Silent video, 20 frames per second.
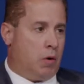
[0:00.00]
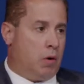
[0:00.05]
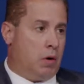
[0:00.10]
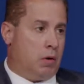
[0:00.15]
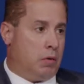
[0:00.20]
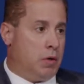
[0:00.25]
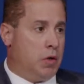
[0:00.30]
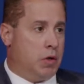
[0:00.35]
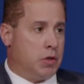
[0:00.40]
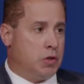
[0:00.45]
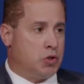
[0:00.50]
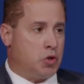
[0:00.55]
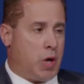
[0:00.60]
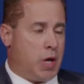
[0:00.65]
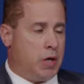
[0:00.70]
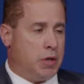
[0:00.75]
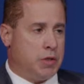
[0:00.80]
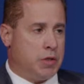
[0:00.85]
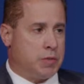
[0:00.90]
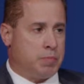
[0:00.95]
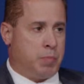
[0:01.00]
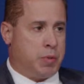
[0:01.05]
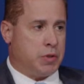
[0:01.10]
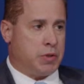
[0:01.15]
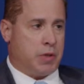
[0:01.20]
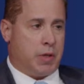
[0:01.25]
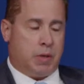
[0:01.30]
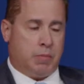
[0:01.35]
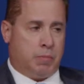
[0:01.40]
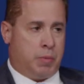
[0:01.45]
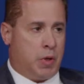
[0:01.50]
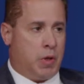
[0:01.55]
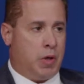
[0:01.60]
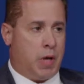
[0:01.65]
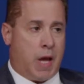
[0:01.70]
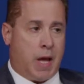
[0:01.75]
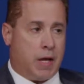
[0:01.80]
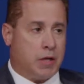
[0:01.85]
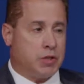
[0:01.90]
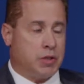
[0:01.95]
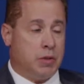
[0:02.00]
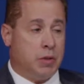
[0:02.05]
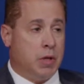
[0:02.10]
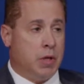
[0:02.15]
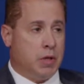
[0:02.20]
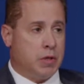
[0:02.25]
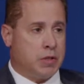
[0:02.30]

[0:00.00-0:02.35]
or you can try to just put in action